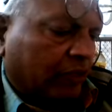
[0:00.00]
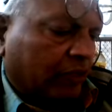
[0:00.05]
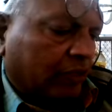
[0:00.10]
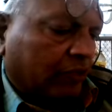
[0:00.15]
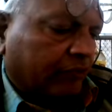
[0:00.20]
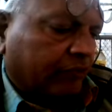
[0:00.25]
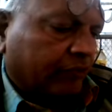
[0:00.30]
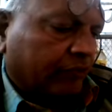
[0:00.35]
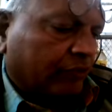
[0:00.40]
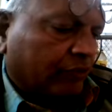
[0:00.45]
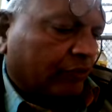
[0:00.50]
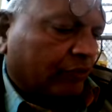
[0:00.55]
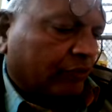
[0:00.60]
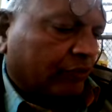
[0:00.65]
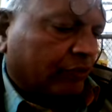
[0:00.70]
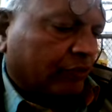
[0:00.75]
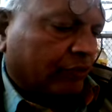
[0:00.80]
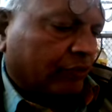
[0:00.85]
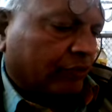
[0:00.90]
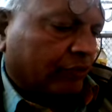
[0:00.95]
and of
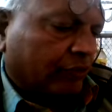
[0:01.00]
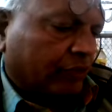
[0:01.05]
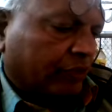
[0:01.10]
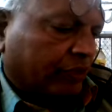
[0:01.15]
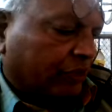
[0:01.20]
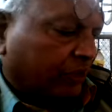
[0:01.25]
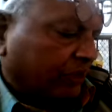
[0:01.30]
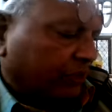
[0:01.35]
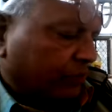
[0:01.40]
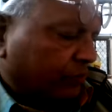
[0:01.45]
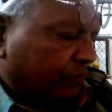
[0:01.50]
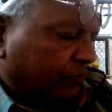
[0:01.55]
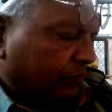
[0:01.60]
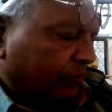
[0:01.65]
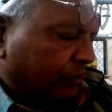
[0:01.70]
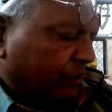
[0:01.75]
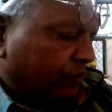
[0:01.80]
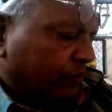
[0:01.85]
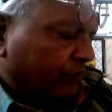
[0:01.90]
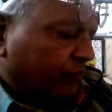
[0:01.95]
course do not relate to
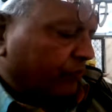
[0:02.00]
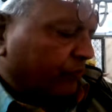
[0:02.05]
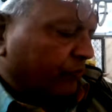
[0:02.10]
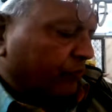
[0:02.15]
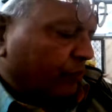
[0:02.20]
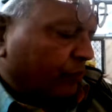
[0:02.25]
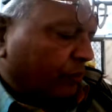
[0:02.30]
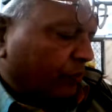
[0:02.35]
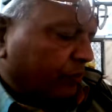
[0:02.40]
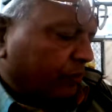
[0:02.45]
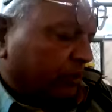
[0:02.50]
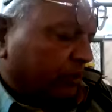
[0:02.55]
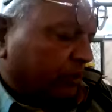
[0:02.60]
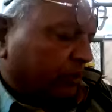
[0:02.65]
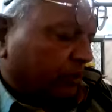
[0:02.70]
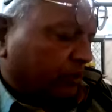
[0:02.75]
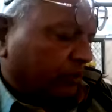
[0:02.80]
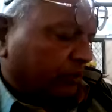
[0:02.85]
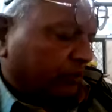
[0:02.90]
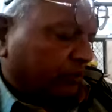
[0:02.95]
much
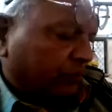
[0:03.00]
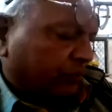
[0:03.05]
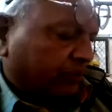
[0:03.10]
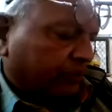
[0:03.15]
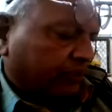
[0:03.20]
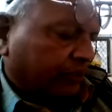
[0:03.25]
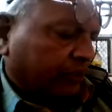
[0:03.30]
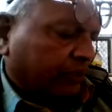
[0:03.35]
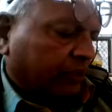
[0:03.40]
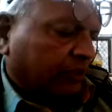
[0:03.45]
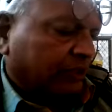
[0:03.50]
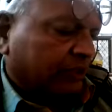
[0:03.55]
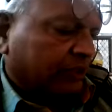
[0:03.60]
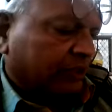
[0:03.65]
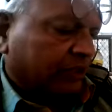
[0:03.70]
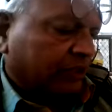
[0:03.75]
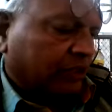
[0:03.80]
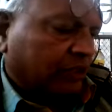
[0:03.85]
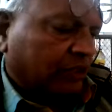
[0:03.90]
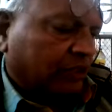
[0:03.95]
complications, but
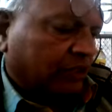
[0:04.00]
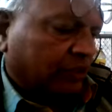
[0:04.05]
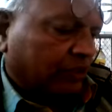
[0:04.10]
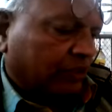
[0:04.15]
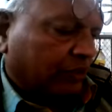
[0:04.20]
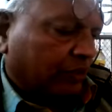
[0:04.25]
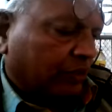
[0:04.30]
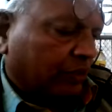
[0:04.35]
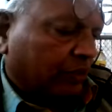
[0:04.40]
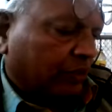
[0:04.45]
concentration